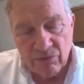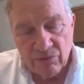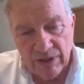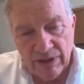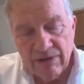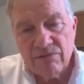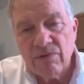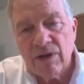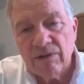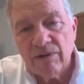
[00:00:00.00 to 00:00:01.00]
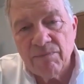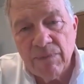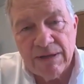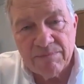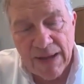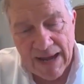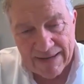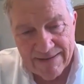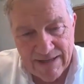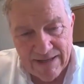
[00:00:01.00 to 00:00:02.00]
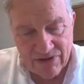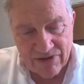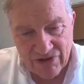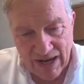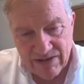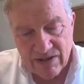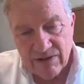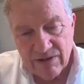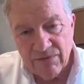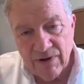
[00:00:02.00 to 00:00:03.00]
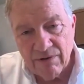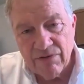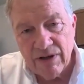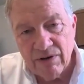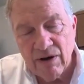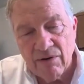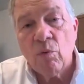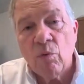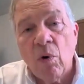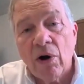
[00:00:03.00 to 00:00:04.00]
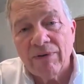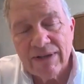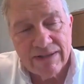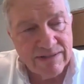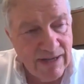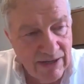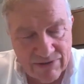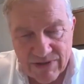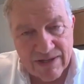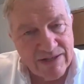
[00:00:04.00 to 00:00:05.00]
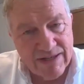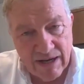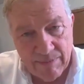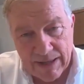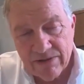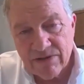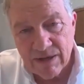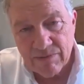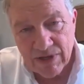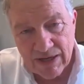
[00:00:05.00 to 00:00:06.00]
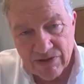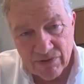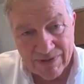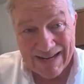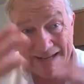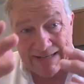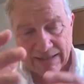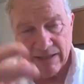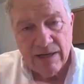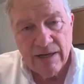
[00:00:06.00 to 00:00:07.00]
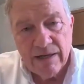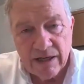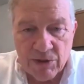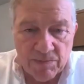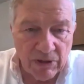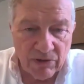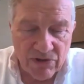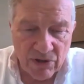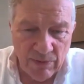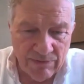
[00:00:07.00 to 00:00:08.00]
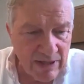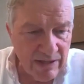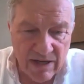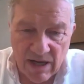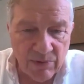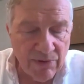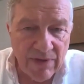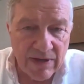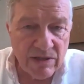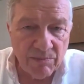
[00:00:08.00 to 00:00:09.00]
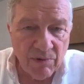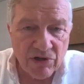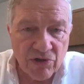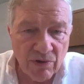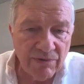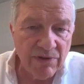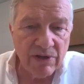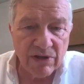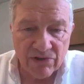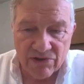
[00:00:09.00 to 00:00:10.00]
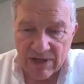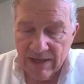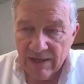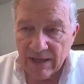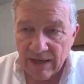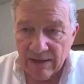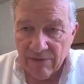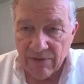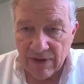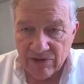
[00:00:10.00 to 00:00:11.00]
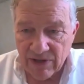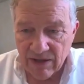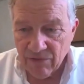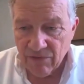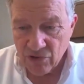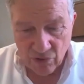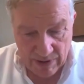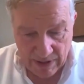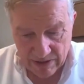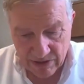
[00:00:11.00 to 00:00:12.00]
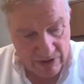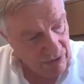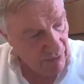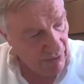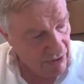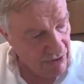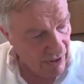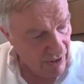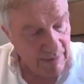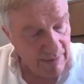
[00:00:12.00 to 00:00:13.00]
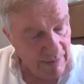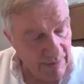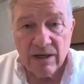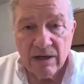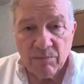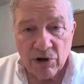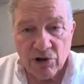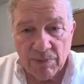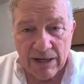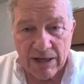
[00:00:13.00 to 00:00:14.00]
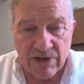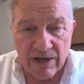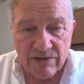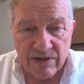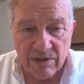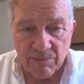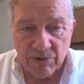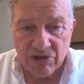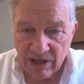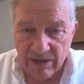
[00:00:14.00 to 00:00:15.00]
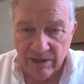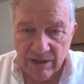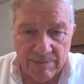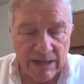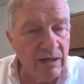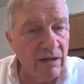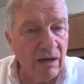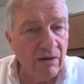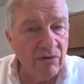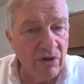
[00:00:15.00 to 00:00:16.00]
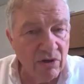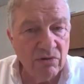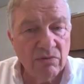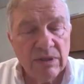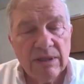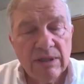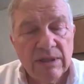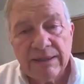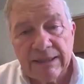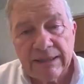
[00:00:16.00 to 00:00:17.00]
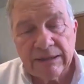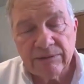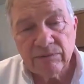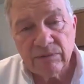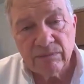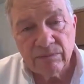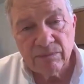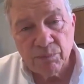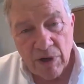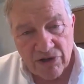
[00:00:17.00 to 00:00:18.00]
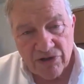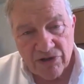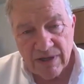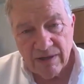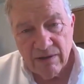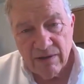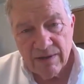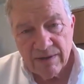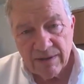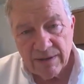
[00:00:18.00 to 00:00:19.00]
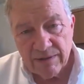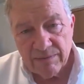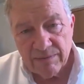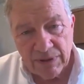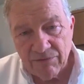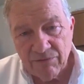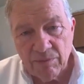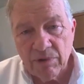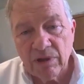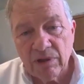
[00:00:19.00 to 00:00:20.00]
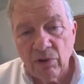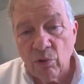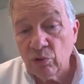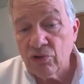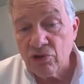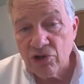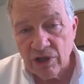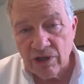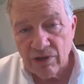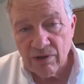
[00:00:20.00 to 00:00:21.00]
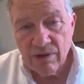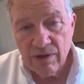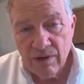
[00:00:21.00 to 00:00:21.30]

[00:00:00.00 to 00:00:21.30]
really impact the size of the water in the container. It's going to stay about the same size, so it's not going to explode. So we've done a number of things in pressure over the years, and thanks again for joining us, because we're going to talk about Pressure BioSciences and particularly about our new processing platform called UltraShear.